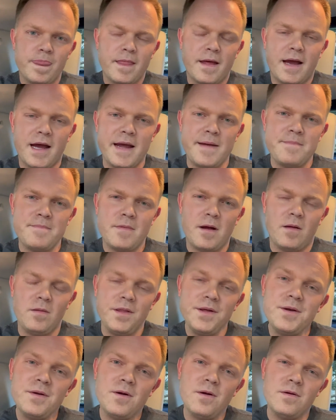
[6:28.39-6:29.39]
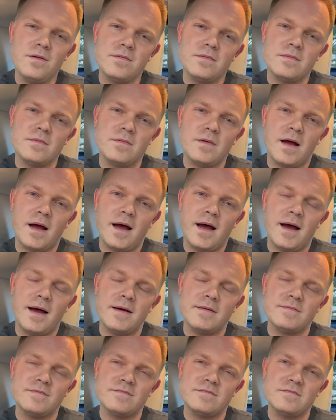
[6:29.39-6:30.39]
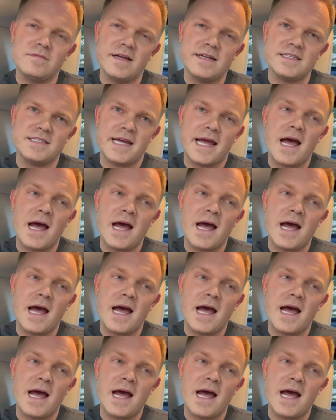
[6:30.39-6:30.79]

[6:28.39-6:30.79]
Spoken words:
I'm a little let